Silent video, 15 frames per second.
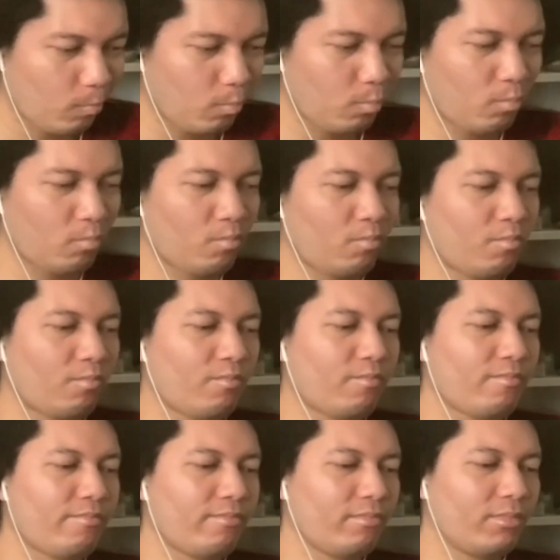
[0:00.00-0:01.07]

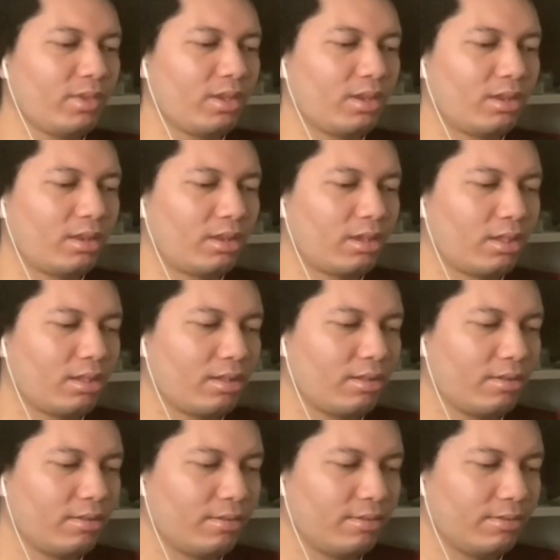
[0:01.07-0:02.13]

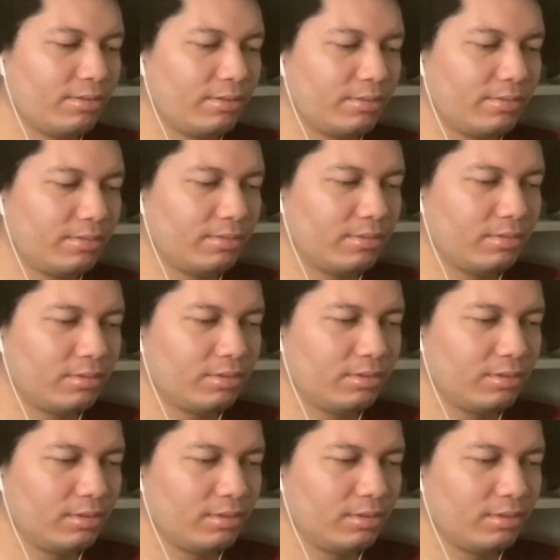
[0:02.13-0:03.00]
[no speech]